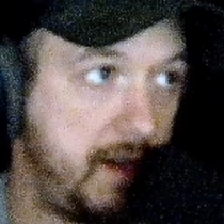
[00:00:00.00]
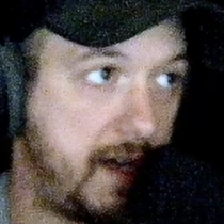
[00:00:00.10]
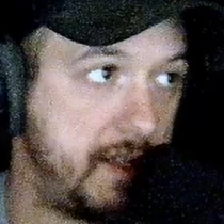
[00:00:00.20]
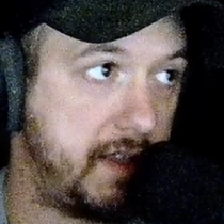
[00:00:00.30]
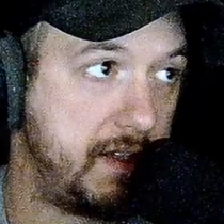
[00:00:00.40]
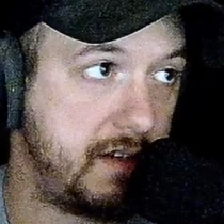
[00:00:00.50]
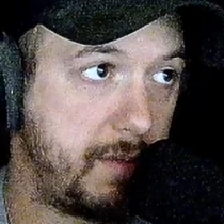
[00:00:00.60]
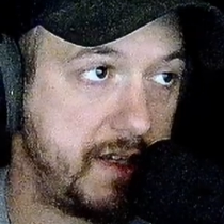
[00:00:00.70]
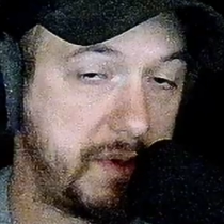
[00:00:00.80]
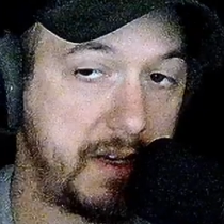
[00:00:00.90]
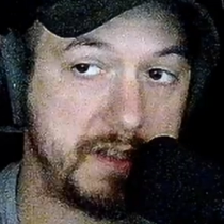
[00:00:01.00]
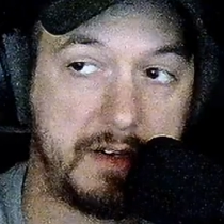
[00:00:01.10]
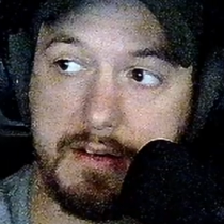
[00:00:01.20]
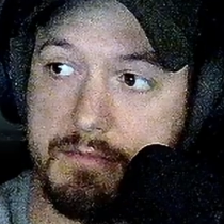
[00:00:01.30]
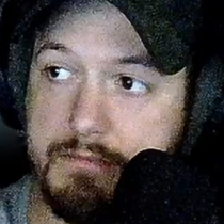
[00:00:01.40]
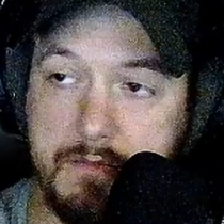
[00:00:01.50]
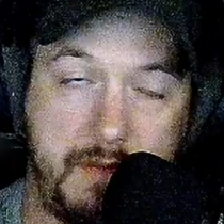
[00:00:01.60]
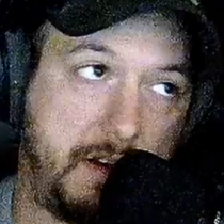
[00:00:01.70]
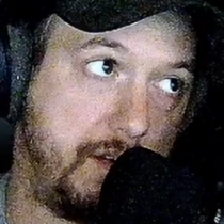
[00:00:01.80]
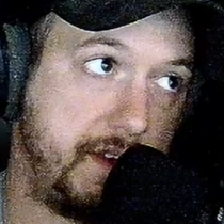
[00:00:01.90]
I think these are the best because they're,
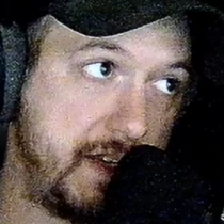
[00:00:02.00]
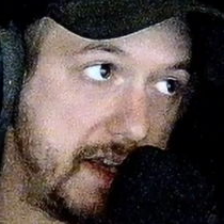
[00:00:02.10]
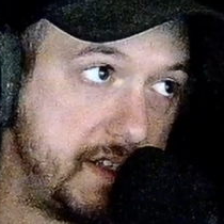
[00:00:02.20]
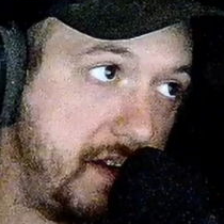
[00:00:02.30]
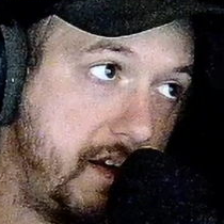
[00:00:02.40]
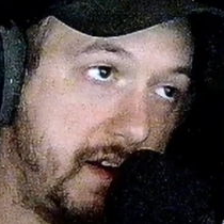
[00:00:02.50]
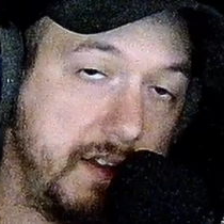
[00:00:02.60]
this has a